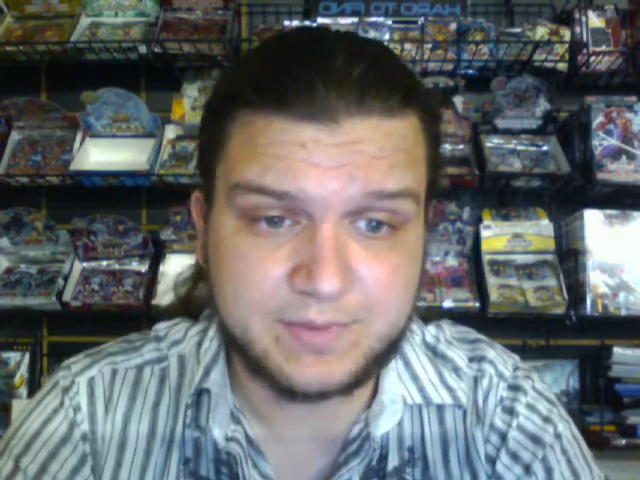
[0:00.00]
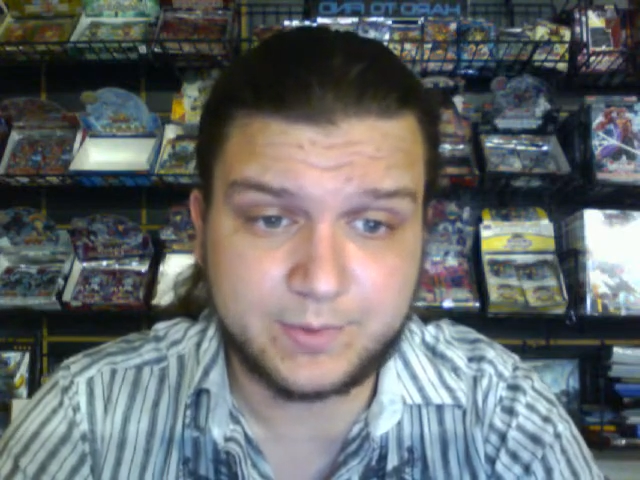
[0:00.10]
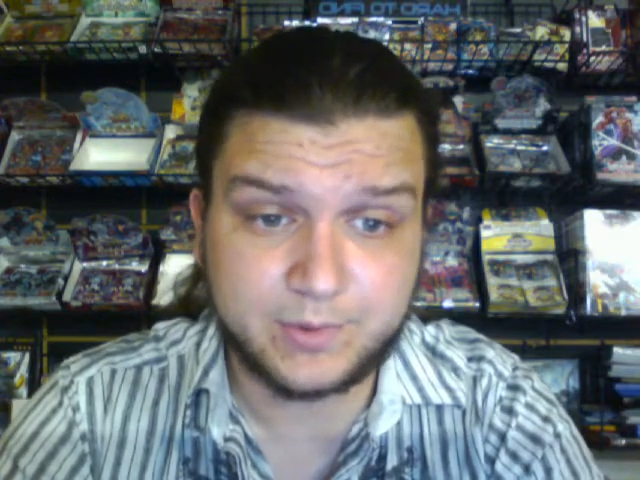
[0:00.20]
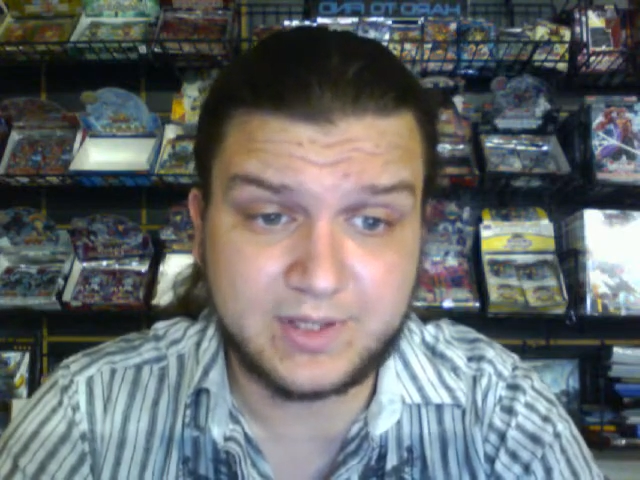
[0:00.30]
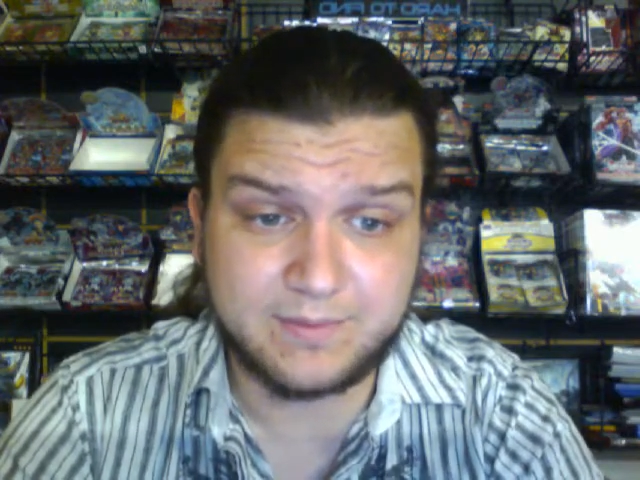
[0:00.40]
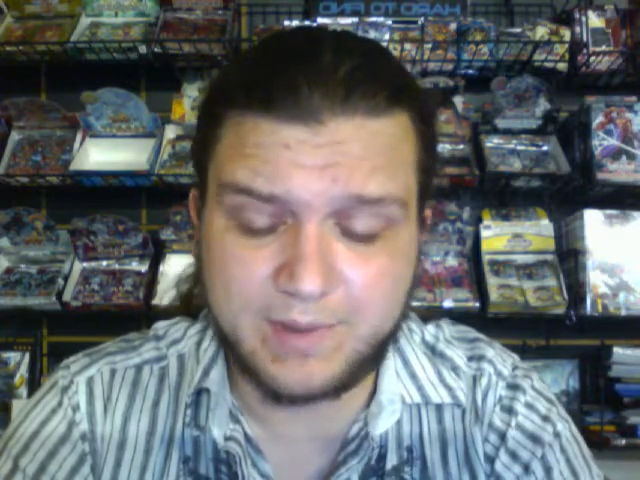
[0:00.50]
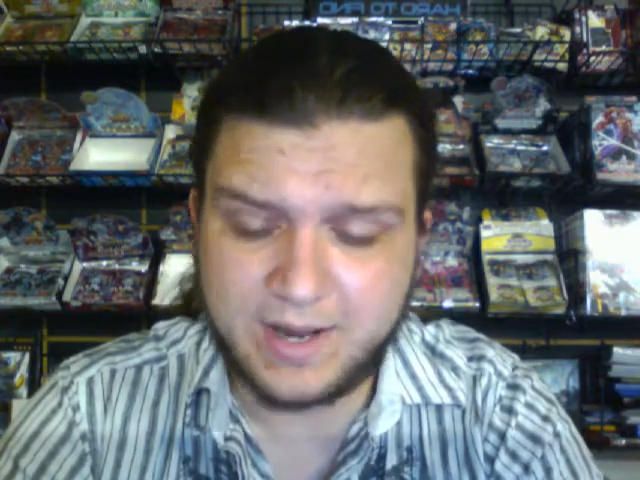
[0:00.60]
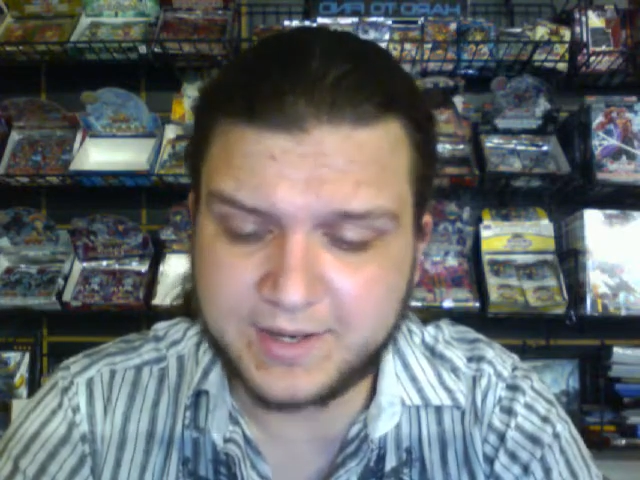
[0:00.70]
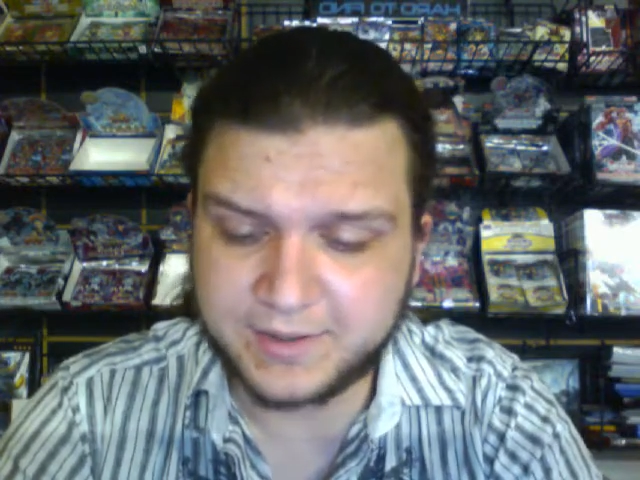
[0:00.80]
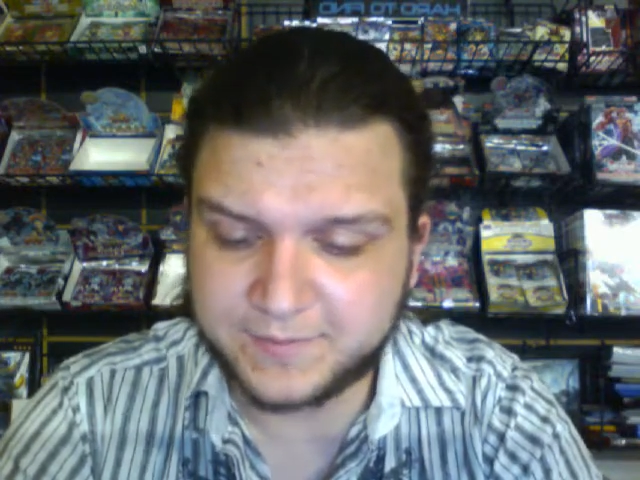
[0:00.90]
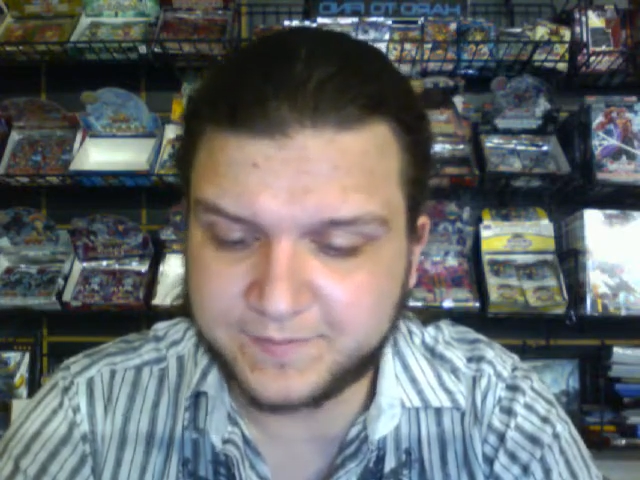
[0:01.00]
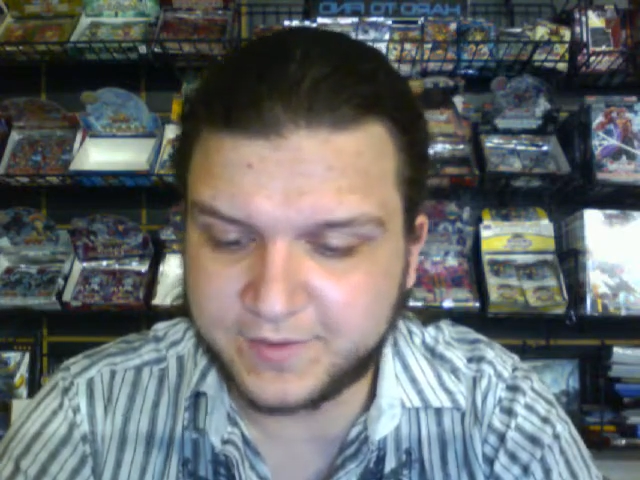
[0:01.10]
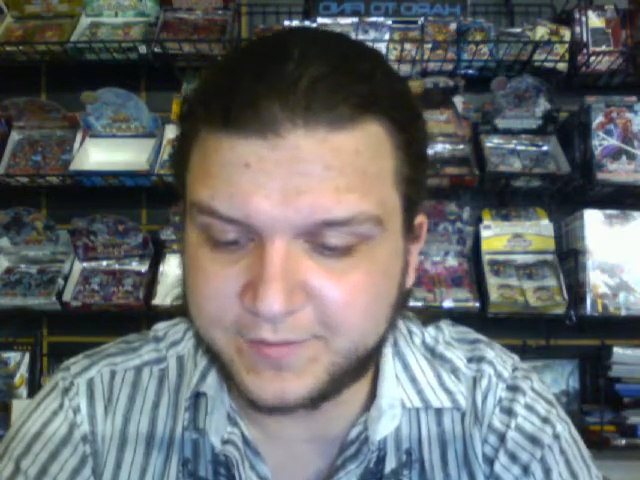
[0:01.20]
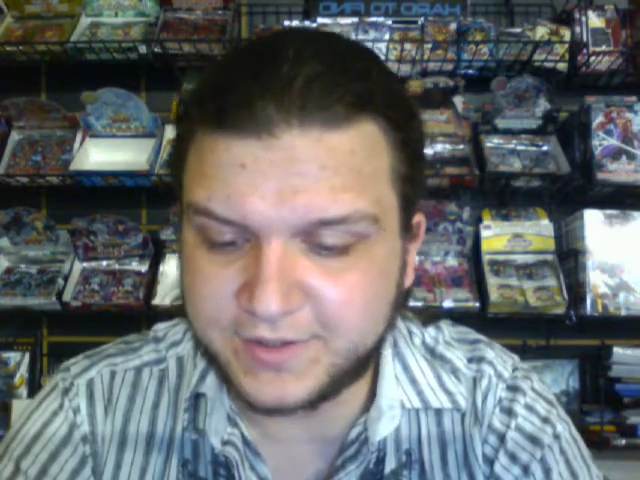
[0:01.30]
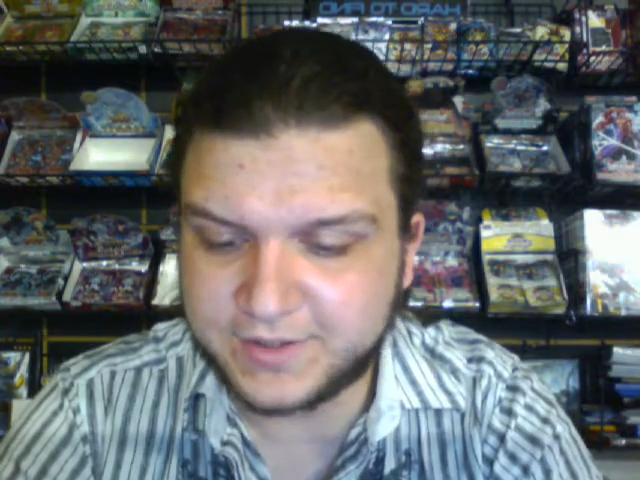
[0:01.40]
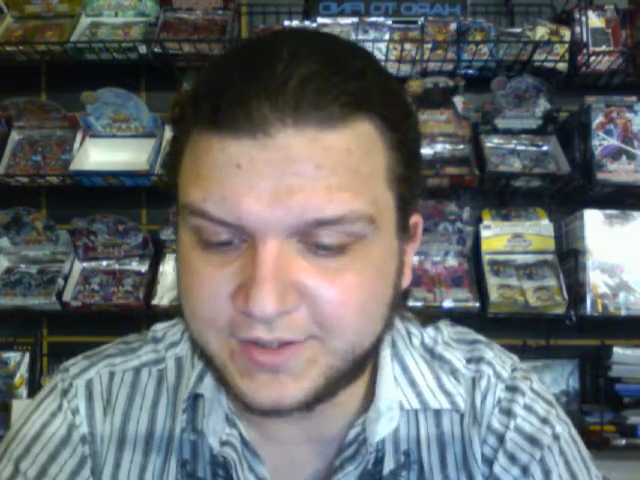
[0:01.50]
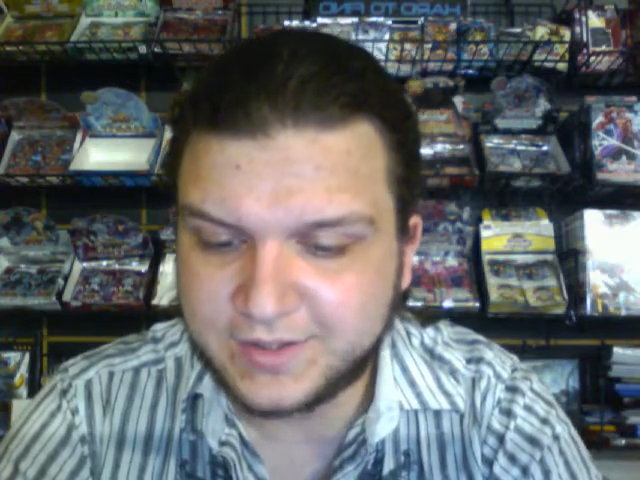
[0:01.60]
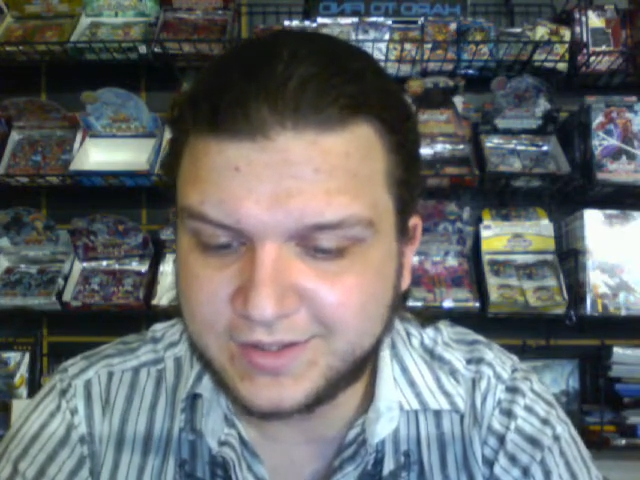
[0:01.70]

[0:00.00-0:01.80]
people keep buying them. I mean,